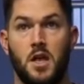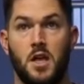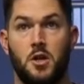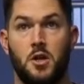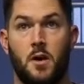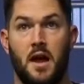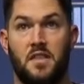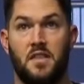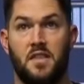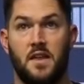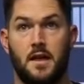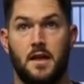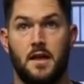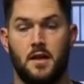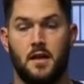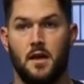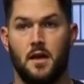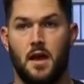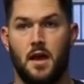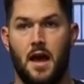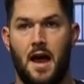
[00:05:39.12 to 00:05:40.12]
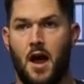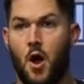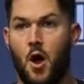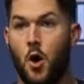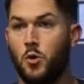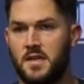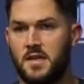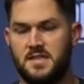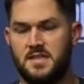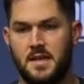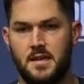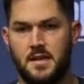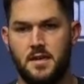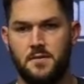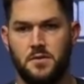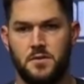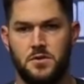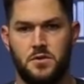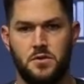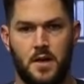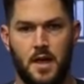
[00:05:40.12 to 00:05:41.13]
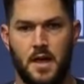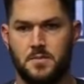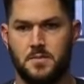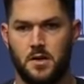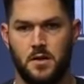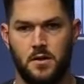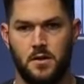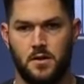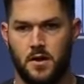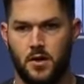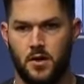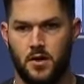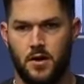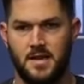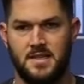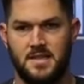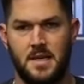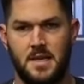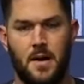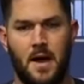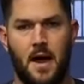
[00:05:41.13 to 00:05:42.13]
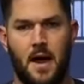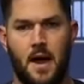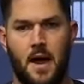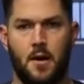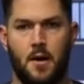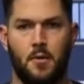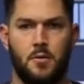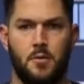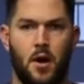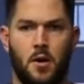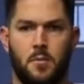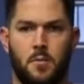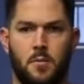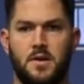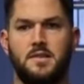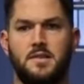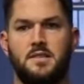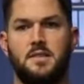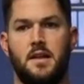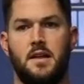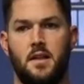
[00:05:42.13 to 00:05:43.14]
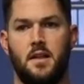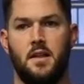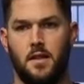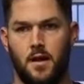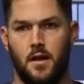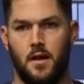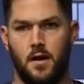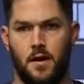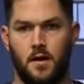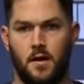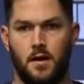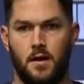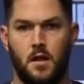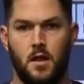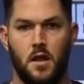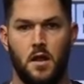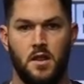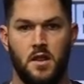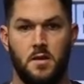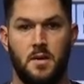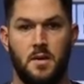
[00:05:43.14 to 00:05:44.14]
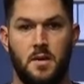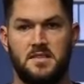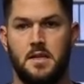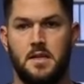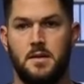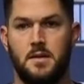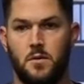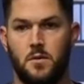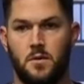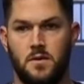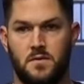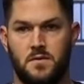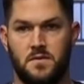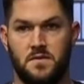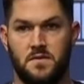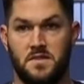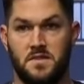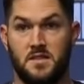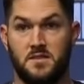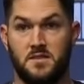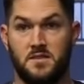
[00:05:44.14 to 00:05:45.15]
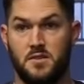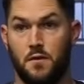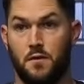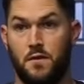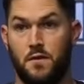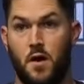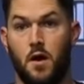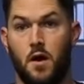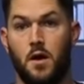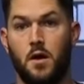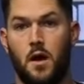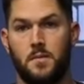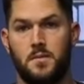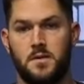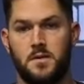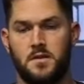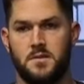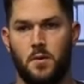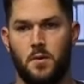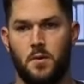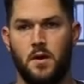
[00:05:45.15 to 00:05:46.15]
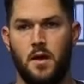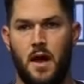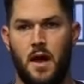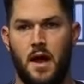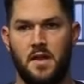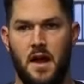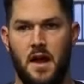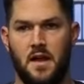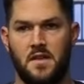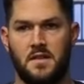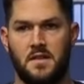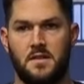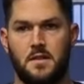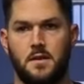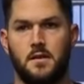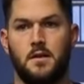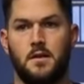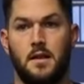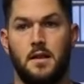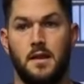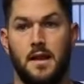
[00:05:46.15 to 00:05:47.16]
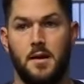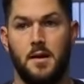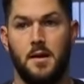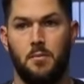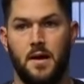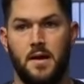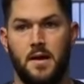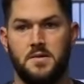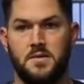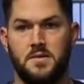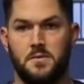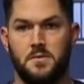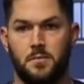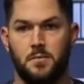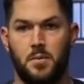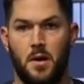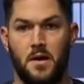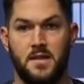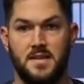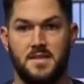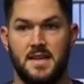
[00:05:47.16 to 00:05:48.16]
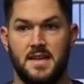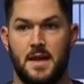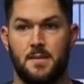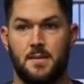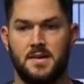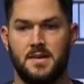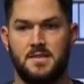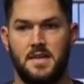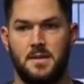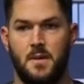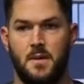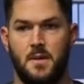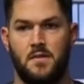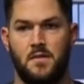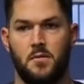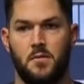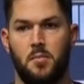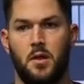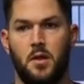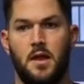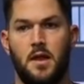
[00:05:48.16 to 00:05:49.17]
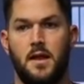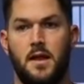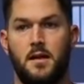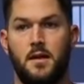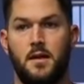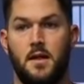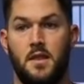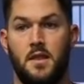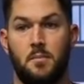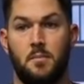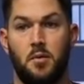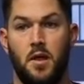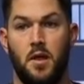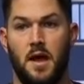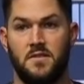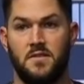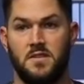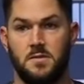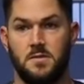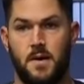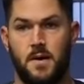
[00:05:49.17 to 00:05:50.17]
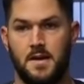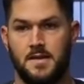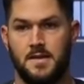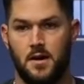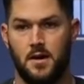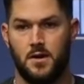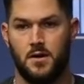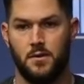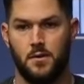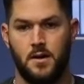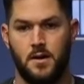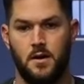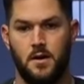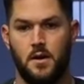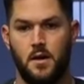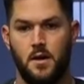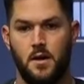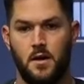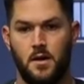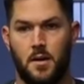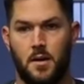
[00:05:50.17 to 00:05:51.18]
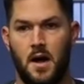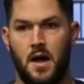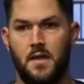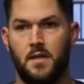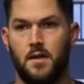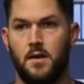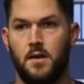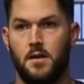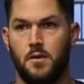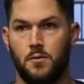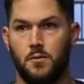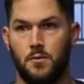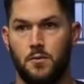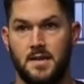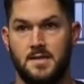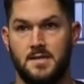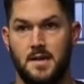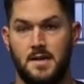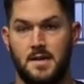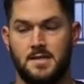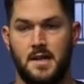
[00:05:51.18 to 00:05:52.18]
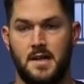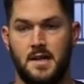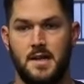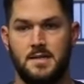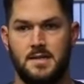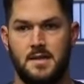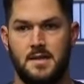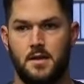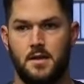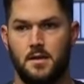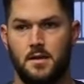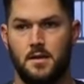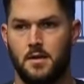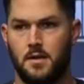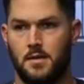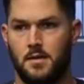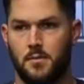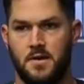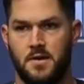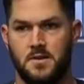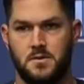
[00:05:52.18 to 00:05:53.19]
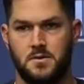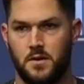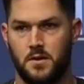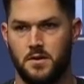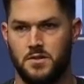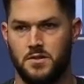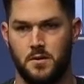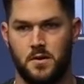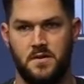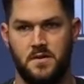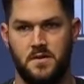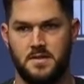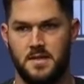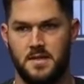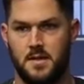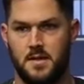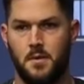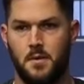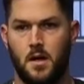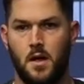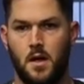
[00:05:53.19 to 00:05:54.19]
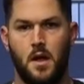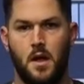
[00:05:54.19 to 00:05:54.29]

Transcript: know, I think only seeing them for 2 games, they're a great team. I would be hard pressed to say that they're the best team that we've seen so far up to this point. I think the Atlanta Braves probably the second best team I've ever played in the playoffs in my entire career, behind the Red Sox in 18. The Braves were a terrific team.